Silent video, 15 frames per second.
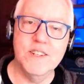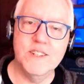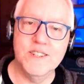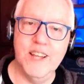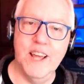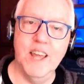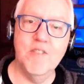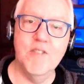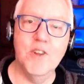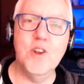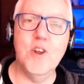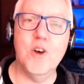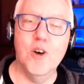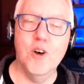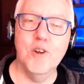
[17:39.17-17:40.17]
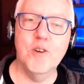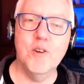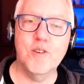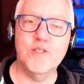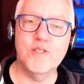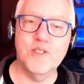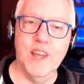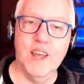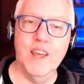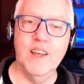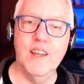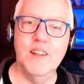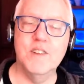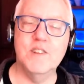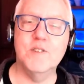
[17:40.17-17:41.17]
David
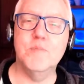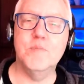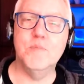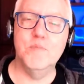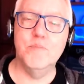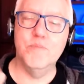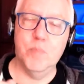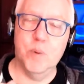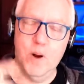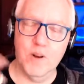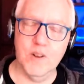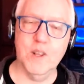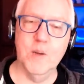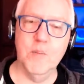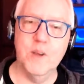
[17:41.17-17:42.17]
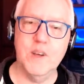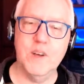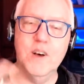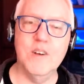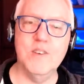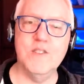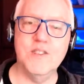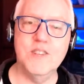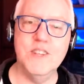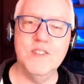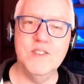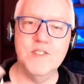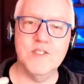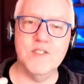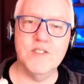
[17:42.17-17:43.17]
understands, partly because
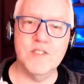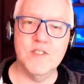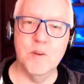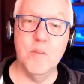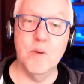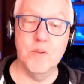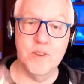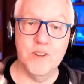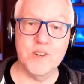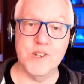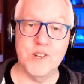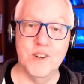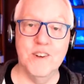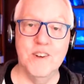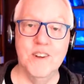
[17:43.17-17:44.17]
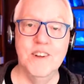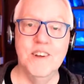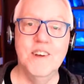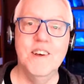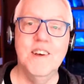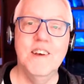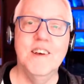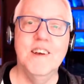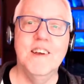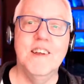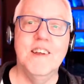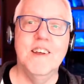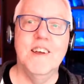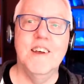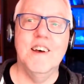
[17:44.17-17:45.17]
he's a musician,
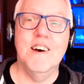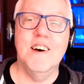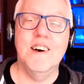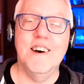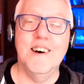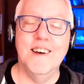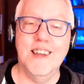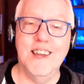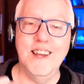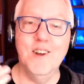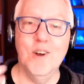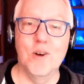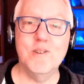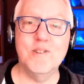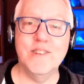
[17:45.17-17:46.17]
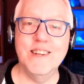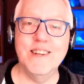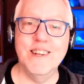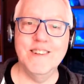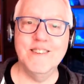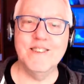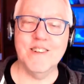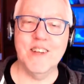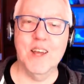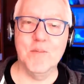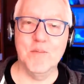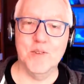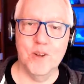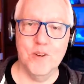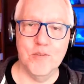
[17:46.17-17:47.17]
he knows he needs to get
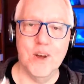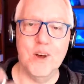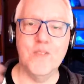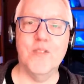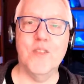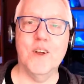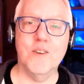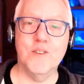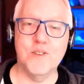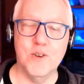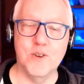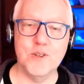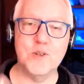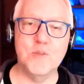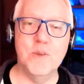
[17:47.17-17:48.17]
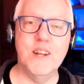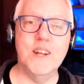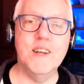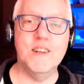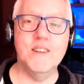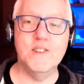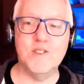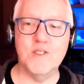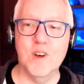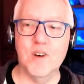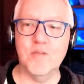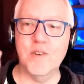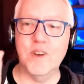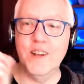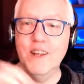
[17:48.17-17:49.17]
himself out there on social media and
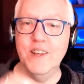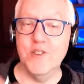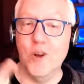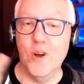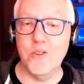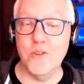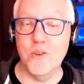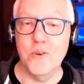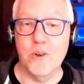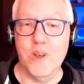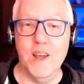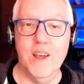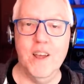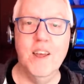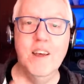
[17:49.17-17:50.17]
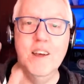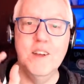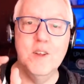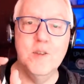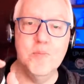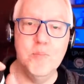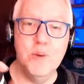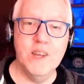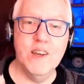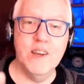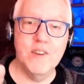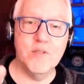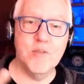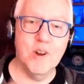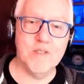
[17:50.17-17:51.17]
stuff, and he's also okay being
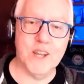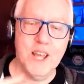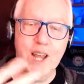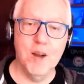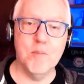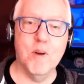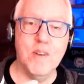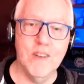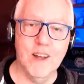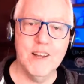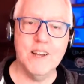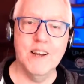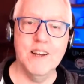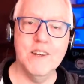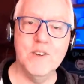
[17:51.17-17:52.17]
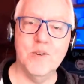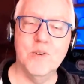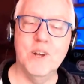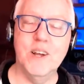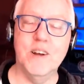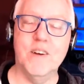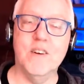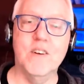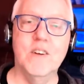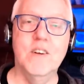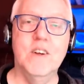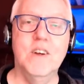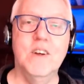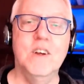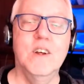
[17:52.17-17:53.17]
in front of a camera like I do here.
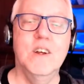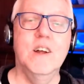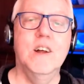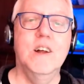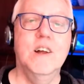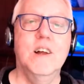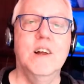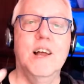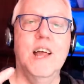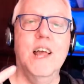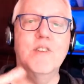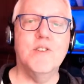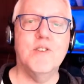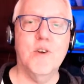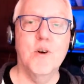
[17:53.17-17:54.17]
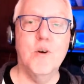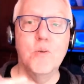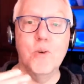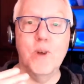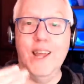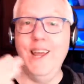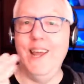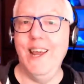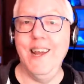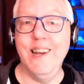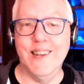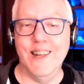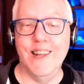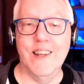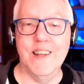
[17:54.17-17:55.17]
And so he
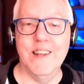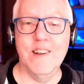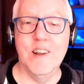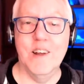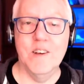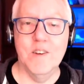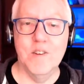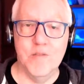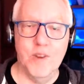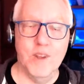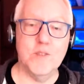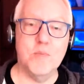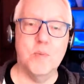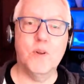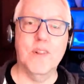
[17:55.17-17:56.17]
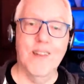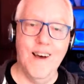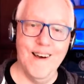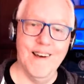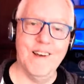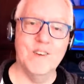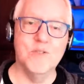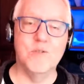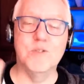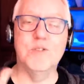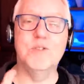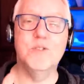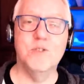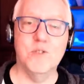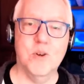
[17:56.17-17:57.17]
did Facebook
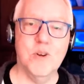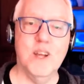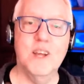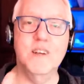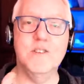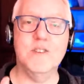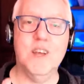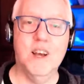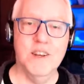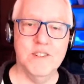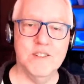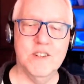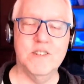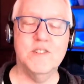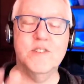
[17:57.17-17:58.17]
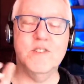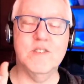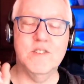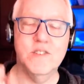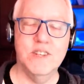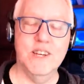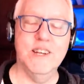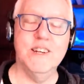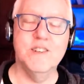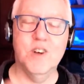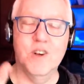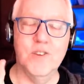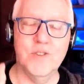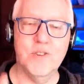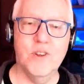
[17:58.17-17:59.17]
Lives during his contests. He
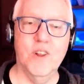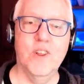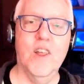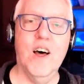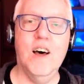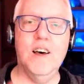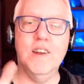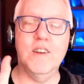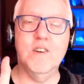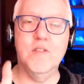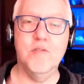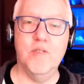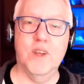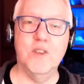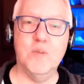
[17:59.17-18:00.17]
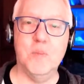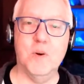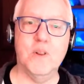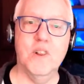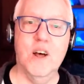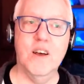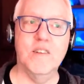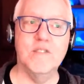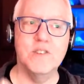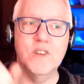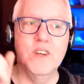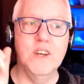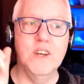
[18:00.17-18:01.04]
does a lot of Facebook Lives.